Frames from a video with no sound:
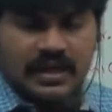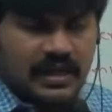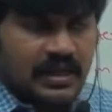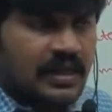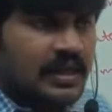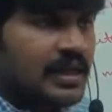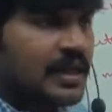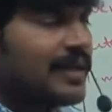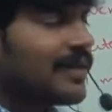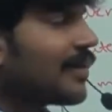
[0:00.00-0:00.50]

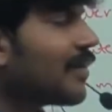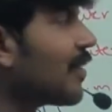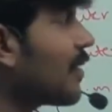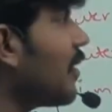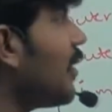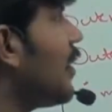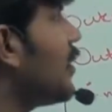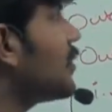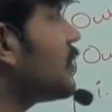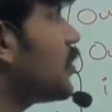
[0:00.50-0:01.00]
inner
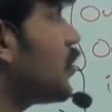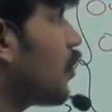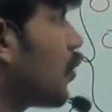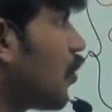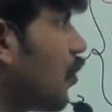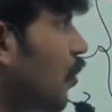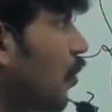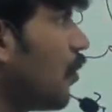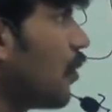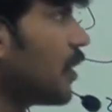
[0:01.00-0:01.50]
class
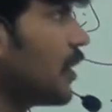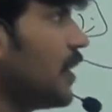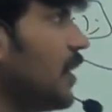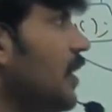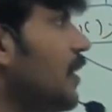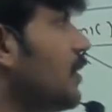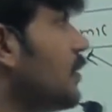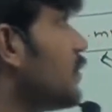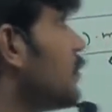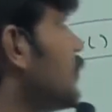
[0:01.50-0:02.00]

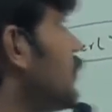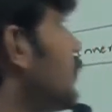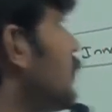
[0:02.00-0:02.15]
code,